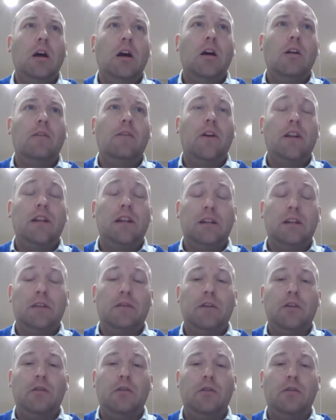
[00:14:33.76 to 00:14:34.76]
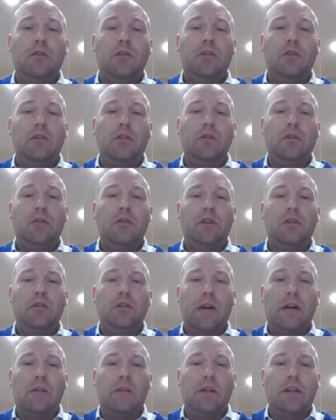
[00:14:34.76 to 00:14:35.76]
find it difficult to
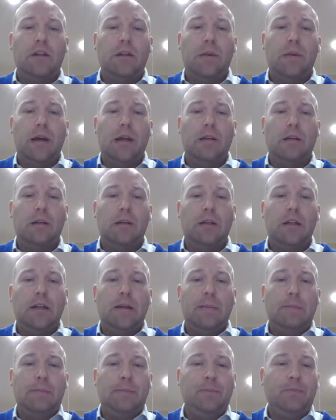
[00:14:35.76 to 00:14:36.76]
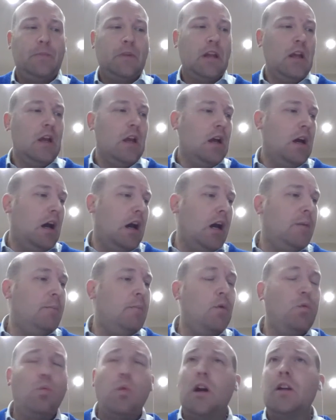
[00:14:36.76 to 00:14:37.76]
travel independently.
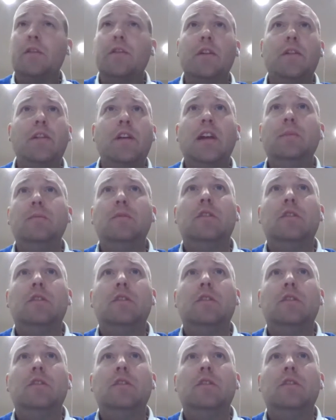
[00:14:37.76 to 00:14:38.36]
One of the themes